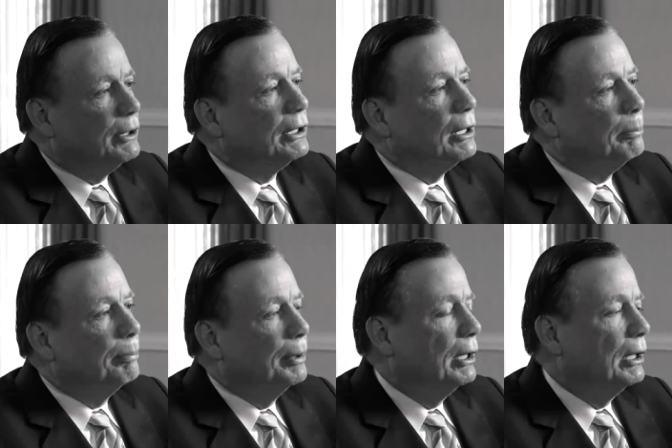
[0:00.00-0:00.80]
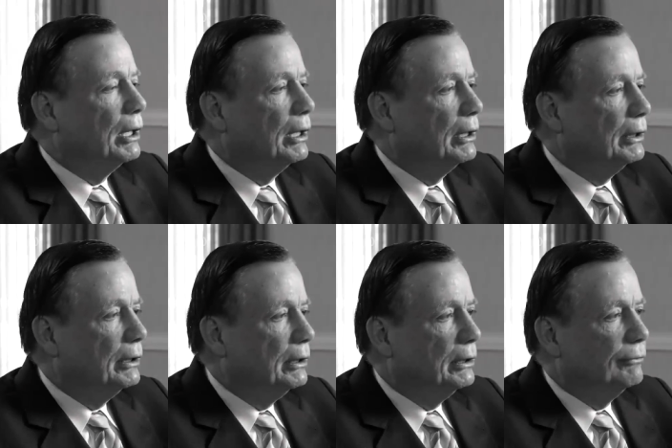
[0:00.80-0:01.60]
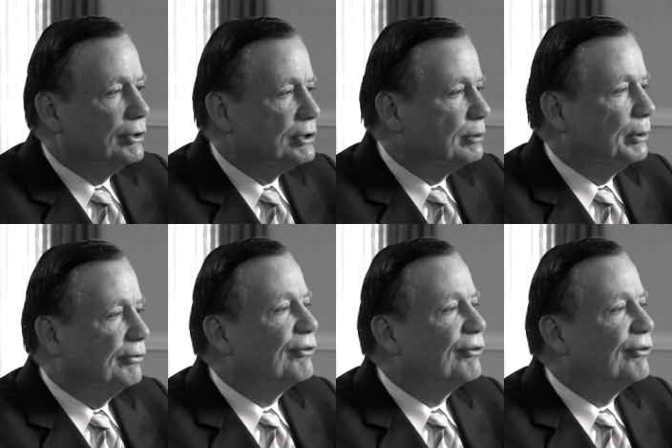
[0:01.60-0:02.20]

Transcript: beat up by invisible